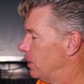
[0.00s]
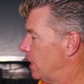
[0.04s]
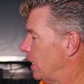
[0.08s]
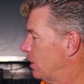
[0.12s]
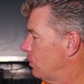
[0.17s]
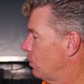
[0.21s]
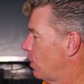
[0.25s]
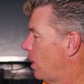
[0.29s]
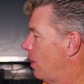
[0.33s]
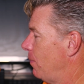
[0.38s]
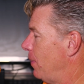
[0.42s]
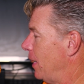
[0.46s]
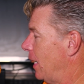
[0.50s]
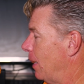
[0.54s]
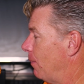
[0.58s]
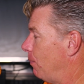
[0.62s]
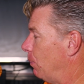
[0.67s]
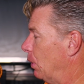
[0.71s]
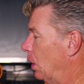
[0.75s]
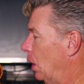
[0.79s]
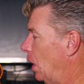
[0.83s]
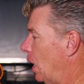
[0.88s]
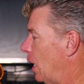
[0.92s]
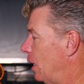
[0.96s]
That's why I make a
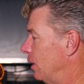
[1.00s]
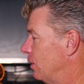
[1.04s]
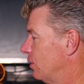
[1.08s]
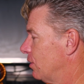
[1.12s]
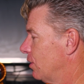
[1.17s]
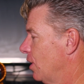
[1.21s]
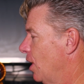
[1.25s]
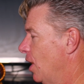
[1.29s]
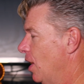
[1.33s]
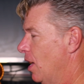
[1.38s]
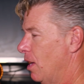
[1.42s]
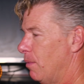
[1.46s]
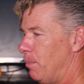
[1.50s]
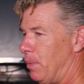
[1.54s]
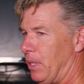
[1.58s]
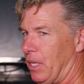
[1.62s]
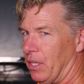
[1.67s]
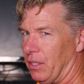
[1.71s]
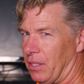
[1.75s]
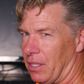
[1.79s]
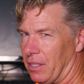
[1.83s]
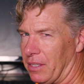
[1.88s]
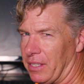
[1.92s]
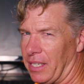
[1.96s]
plus,
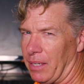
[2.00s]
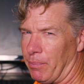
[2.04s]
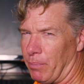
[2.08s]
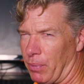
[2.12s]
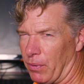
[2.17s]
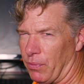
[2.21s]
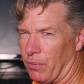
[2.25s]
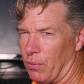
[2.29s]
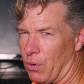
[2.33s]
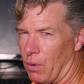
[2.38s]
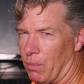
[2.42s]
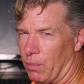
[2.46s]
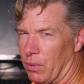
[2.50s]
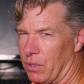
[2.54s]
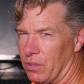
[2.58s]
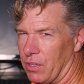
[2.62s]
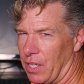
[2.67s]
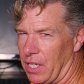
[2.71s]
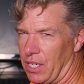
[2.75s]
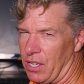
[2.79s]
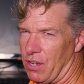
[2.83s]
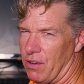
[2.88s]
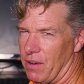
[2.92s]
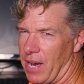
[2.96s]
because it's like performance,
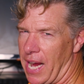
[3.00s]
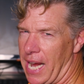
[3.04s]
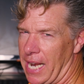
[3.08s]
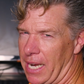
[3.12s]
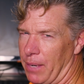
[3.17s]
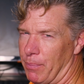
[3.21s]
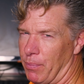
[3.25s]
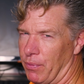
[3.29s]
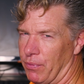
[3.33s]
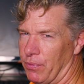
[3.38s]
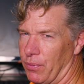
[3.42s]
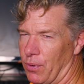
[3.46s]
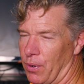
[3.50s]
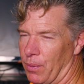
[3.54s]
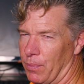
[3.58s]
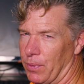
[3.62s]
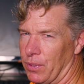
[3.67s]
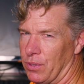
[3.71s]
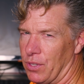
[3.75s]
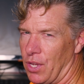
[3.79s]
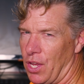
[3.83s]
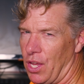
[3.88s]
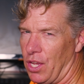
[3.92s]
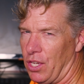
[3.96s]
like you added
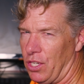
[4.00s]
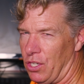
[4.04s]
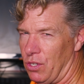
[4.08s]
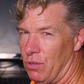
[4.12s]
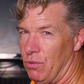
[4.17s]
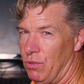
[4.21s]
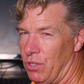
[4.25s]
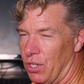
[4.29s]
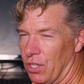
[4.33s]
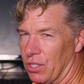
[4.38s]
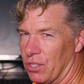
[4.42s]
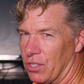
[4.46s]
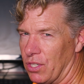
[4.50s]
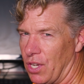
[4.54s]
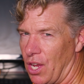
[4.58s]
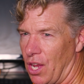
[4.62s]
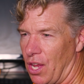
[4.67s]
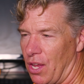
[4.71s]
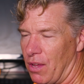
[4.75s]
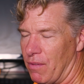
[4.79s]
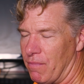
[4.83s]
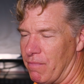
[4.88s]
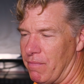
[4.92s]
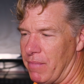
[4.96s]
performance. You just
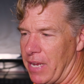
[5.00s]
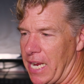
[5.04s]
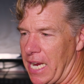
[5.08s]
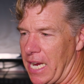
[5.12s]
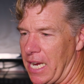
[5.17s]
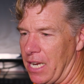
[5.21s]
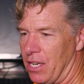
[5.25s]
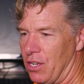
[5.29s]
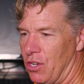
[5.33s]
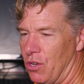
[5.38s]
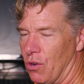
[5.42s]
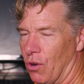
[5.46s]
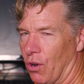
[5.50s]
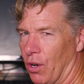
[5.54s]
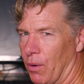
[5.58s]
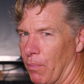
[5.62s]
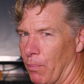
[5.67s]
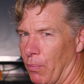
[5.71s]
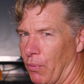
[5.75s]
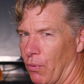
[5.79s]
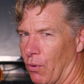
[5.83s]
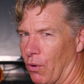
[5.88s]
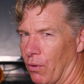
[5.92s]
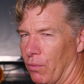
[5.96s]
made your
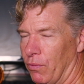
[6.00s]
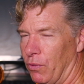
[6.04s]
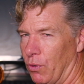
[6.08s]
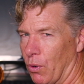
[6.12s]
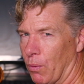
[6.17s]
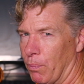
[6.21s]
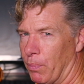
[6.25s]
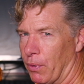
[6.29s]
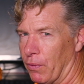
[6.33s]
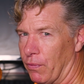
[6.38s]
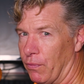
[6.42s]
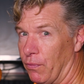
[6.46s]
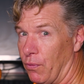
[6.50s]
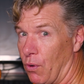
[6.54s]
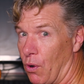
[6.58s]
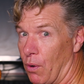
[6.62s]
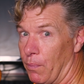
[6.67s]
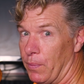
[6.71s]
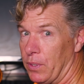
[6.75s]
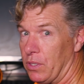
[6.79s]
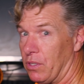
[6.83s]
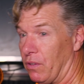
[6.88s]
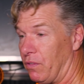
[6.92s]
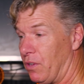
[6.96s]

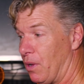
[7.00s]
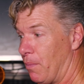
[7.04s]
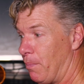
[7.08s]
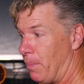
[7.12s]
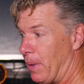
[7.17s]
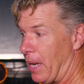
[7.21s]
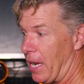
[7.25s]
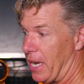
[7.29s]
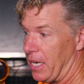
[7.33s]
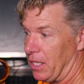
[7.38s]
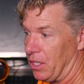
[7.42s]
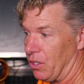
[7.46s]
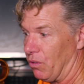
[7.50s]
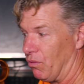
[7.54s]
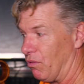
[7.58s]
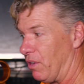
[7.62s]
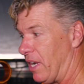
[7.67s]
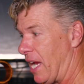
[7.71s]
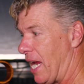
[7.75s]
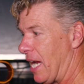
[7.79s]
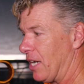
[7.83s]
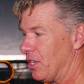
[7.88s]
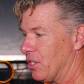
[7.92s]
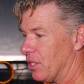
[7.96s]
performance of your bike, the
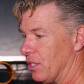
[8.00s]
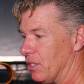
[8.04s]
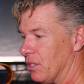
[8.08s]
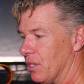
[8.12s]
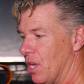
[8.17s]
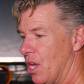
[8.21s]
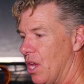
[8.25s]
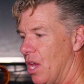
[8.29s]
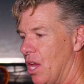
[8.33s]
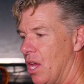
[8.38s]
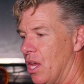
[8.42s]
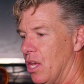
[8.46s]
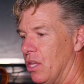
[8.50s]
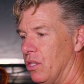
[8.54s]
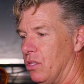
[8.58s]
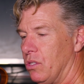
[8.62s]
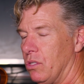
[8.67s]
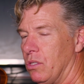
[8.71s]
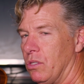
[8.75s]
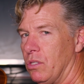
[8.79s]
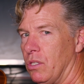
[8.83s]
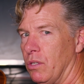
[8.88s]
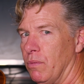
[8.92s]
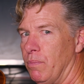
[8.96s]
reactions,
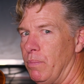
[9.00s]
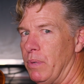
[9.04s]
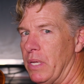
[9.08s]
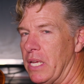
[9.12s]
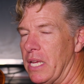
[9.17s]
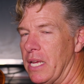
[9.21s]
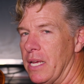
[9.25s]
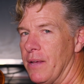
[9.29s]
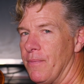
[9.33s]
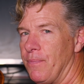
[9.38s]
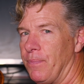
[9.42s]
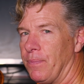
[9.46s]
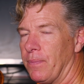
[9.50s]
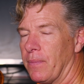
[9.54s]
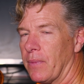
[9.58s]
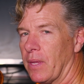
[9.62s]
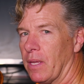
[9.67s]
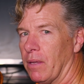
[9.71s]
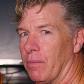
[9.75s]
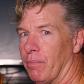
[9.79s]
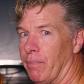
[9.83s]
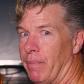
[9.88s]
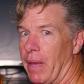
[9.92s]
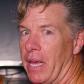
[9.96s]
to be
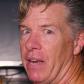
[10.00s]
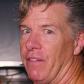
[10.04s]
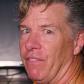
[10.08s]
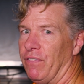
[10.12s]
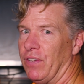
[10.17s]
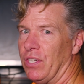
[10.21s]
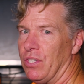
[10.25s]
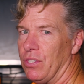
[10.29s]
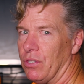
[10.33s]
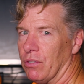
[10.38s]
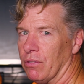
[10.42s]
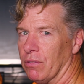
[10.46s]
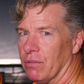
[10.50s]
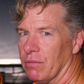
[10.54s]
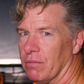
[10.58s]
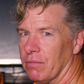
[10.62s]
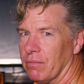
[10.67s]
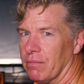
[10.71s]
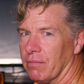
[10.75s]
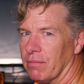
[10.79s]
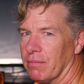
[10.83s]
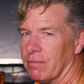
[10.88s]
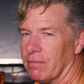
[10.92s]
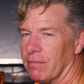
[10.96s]
beneficial,
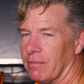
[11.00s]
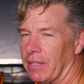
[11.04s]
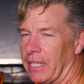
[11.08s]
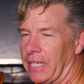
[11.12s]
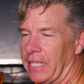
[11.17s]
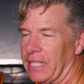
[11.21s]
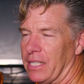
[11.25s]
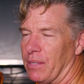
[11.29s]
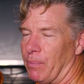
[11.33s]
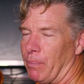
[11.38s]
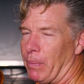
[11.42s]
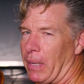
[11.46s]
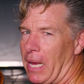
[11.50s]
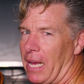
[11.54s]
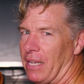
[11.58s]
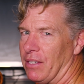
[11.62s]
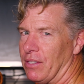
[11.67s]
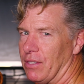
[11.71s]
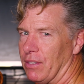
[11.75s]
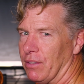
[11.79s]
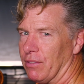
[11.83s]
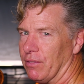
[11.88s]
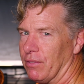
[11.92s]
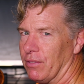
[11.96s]
like it's a
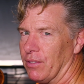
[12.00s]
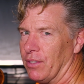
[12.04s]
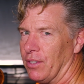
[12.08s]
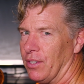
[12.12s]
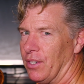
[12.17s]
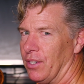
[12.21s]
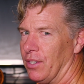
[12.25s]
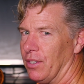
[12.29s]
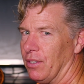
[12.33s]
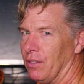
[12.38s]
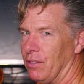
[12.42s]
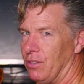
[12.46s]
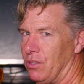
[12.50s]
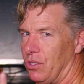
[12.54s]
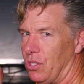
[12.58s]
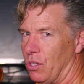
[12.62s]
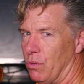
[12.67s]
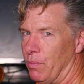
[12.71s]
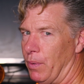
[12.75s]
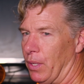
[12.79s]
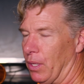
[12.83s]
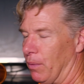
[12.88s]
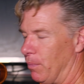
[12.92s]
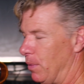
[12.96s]
positive
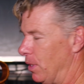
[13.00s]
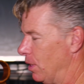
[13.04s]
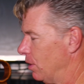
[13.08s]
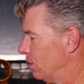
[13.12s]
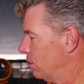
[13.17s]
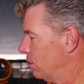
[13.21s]
2 millimeters.